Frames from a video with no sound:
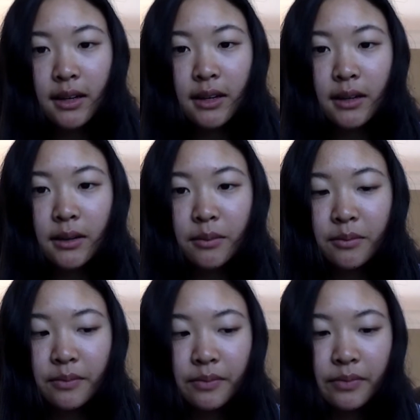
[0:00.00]

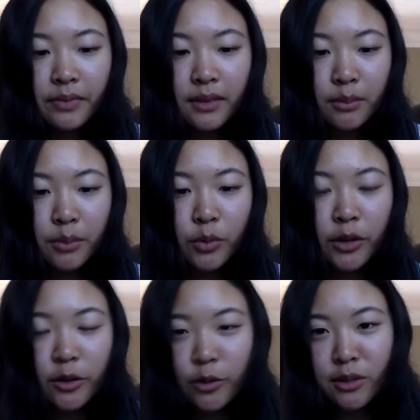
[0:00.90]
But we
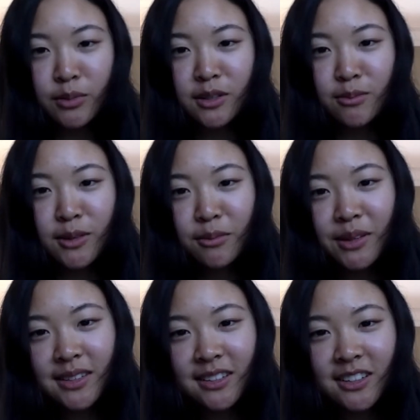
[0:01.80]
are always meant to be a
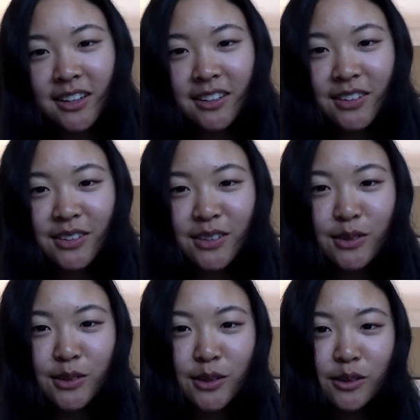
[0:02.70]
blessing to others.
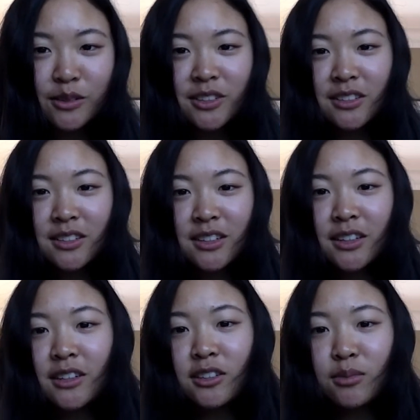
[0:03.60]
So just an
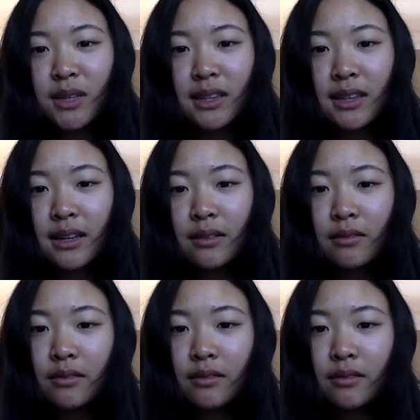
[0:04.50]
encouragement that